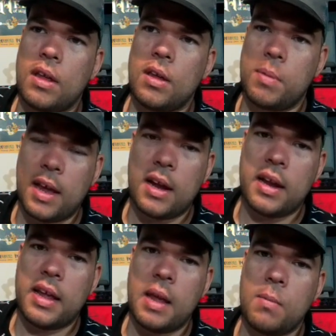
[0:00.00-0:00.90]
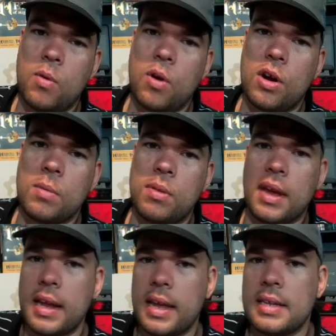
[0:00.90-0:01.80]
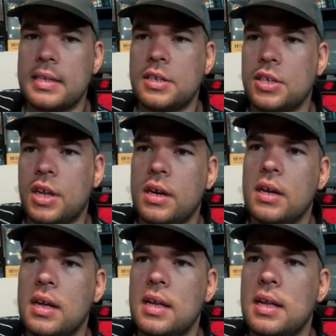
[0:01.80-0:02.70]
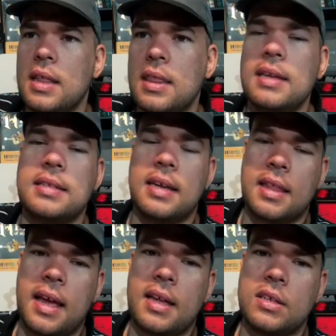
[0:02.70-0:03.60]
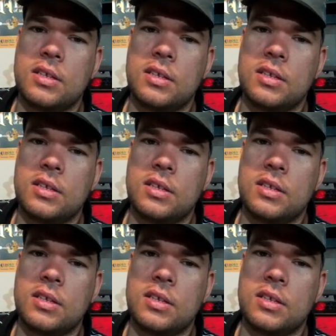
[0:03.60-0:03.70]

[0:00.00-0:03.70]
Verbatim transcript: You're playing on a game board, you're playing against each other, things like that.